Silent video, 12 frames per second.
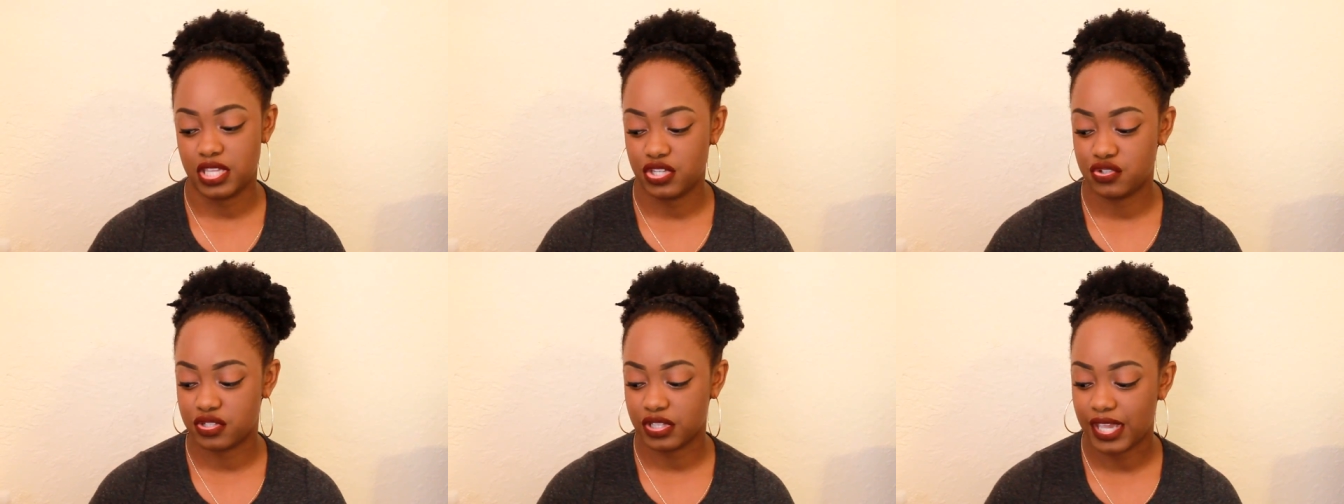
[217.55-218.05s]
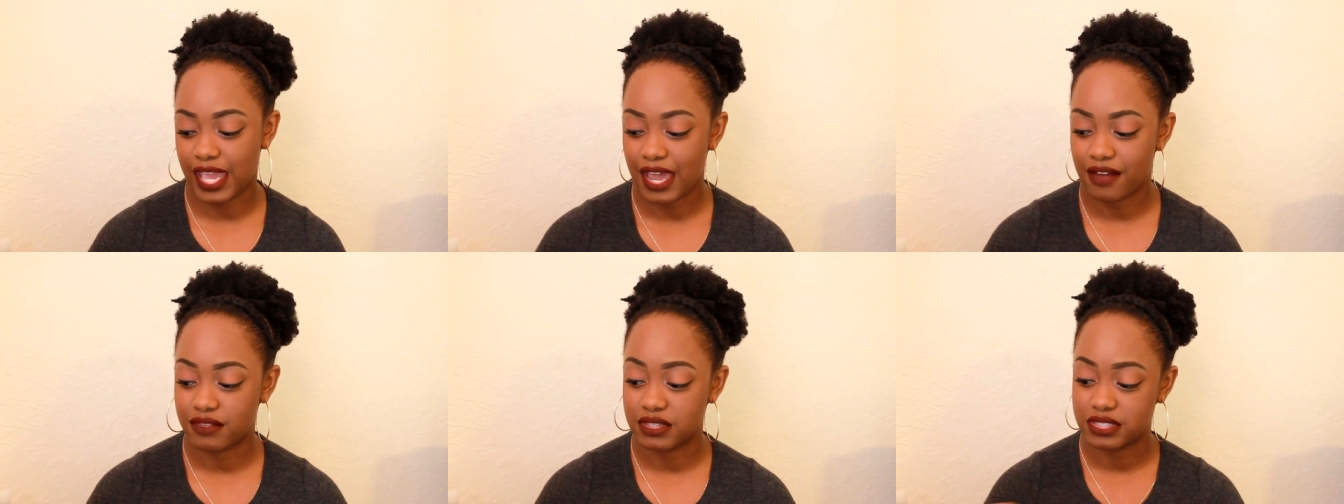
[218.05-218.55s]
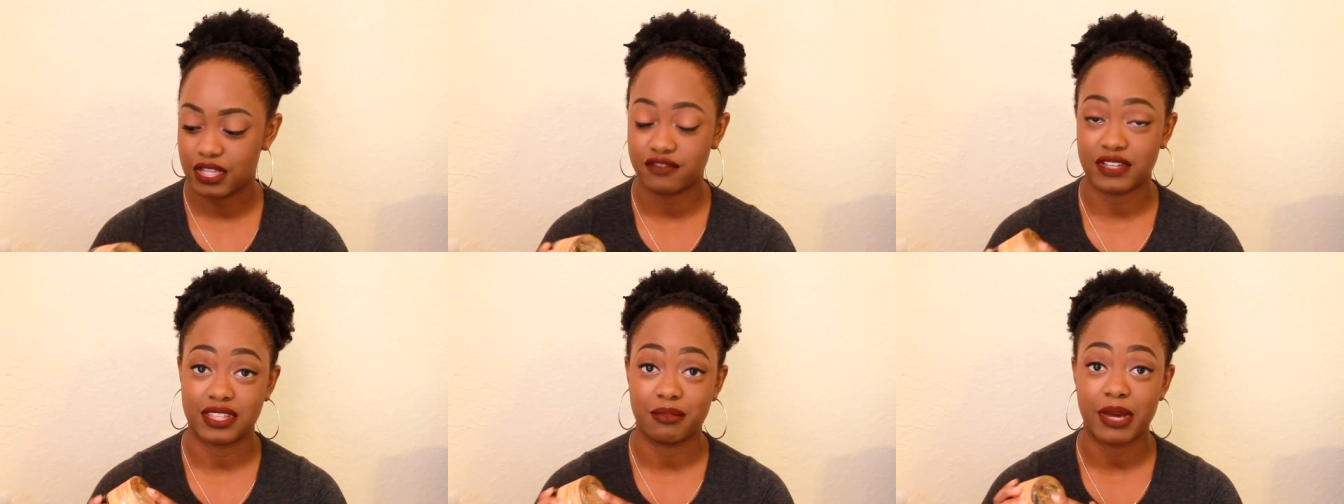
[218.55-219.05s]
They usually have the
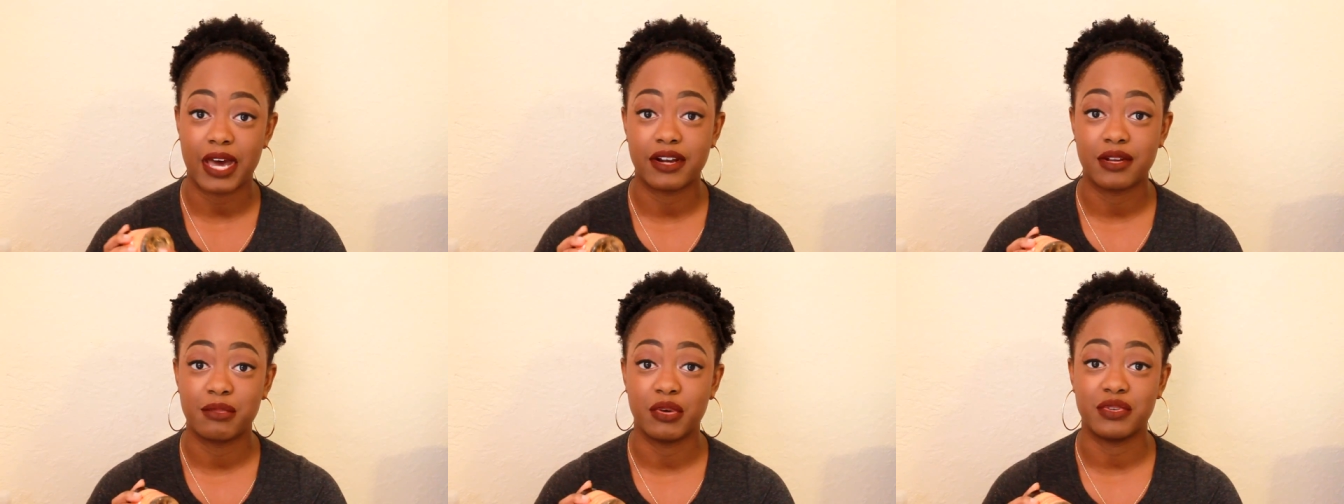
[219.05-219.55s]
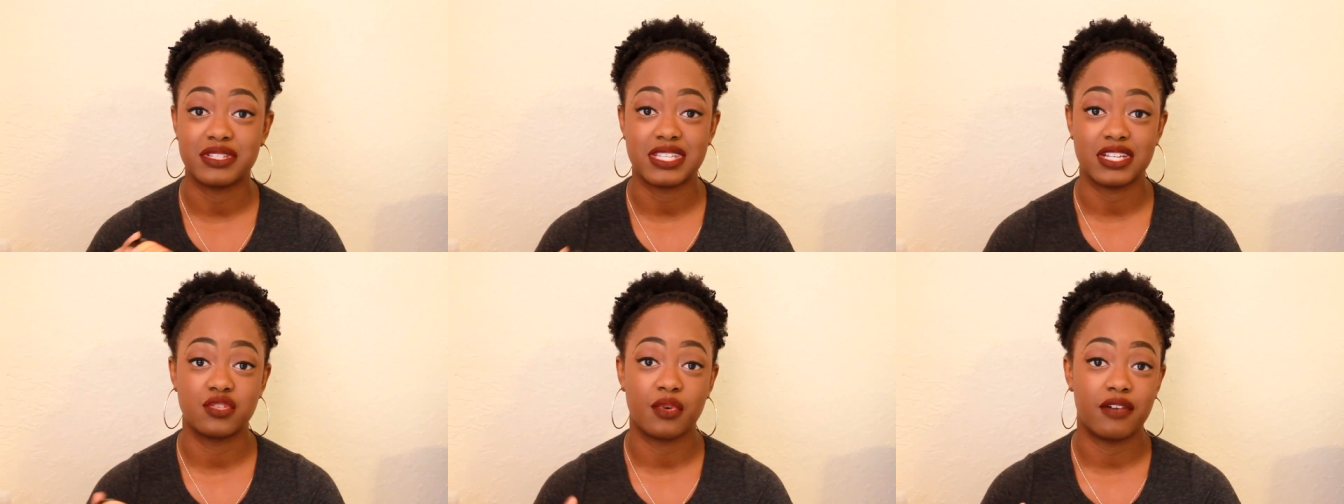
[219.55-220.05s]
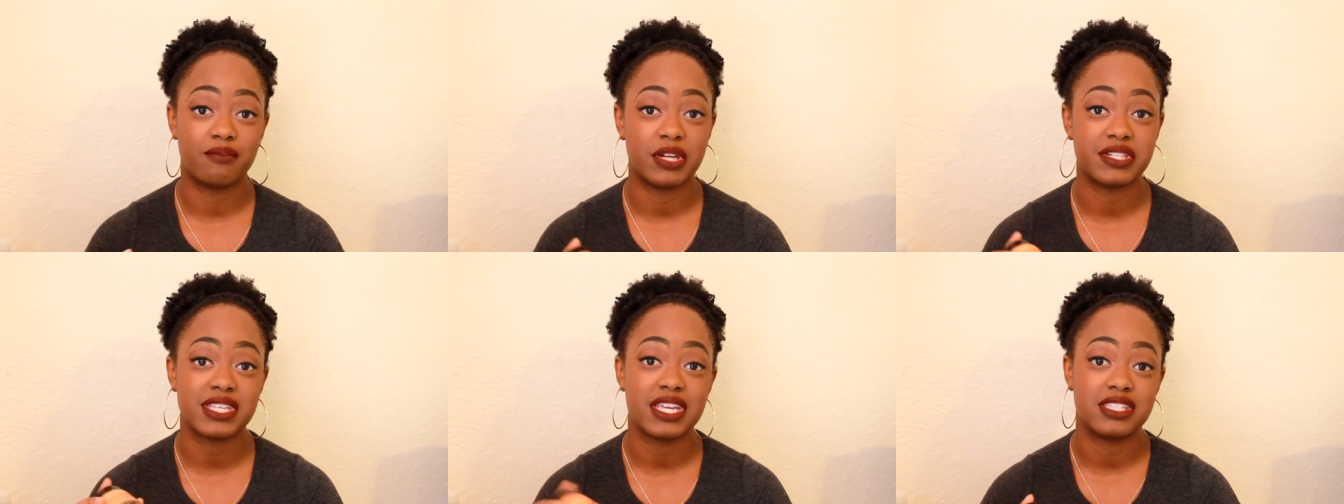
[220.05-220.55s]
stuff at the bottom. It will say 12
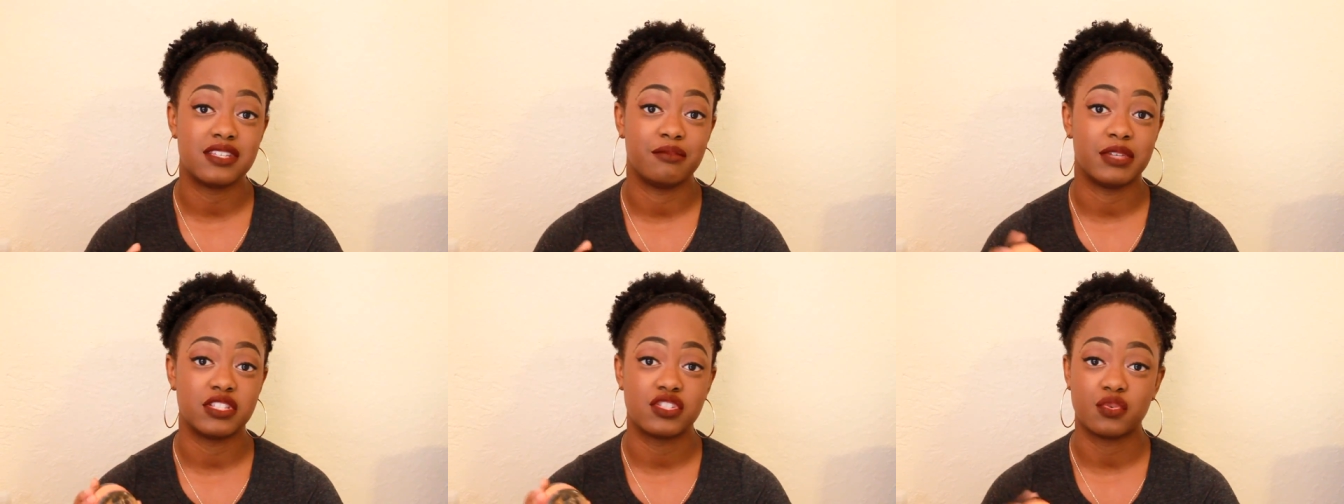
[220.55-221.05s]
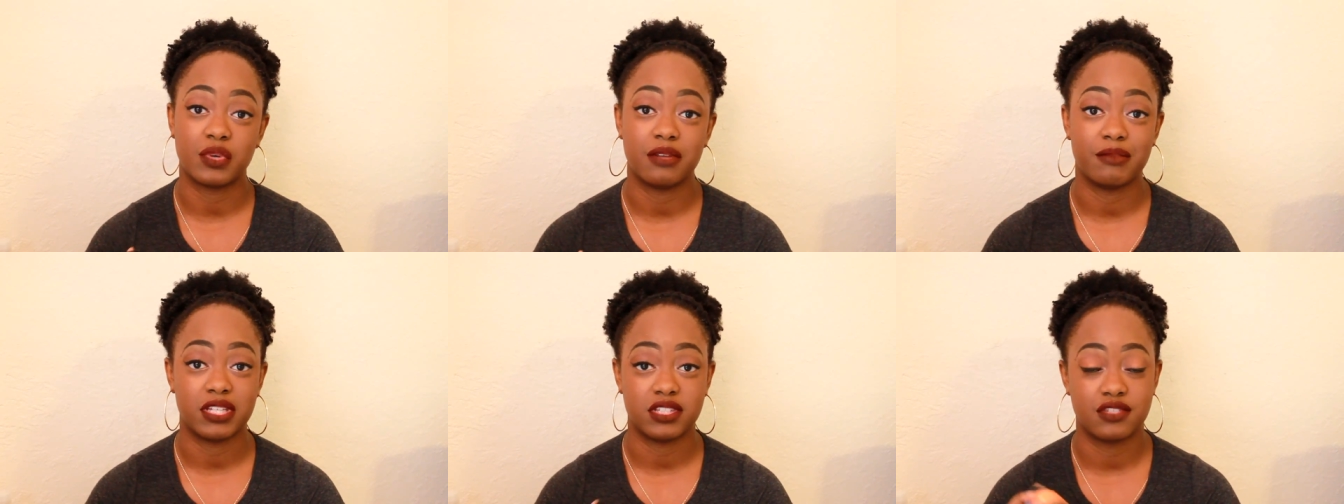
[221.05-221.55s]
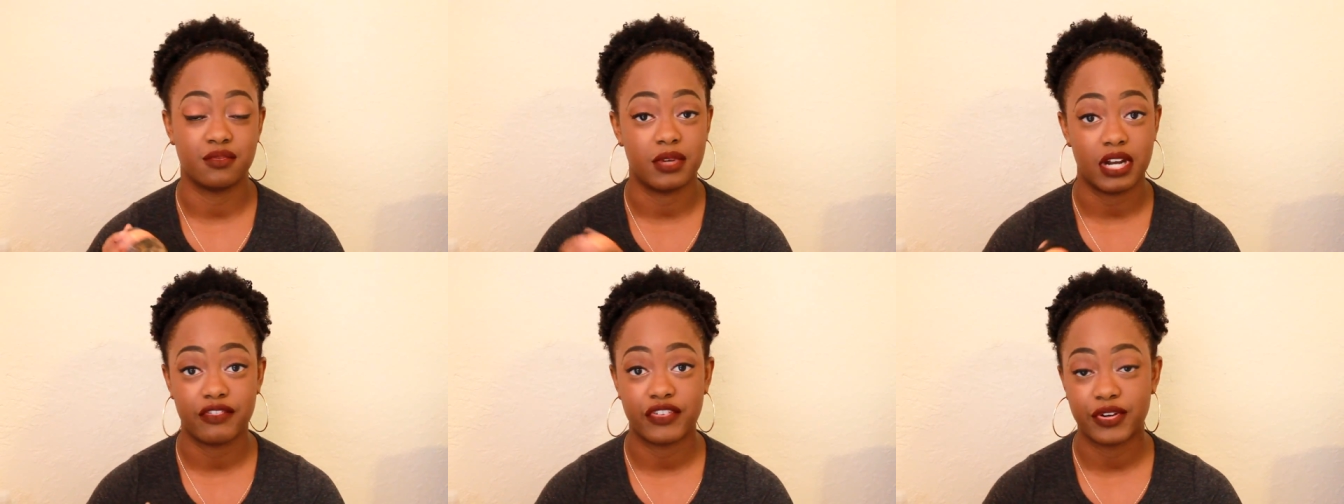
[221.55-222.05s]
months, 18 months, 20 months,
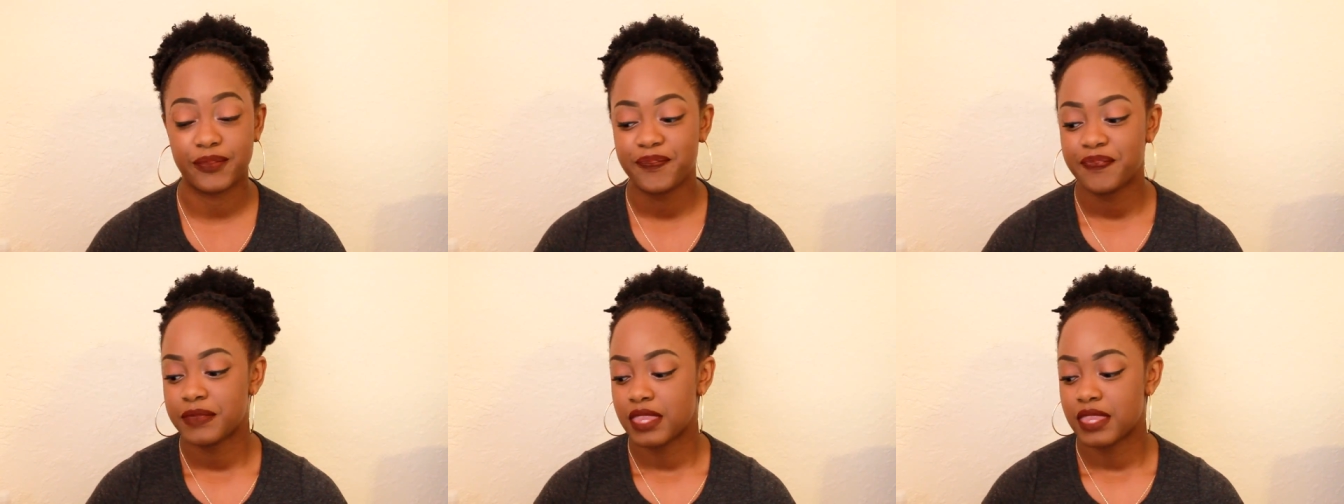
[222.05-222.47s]
whatever.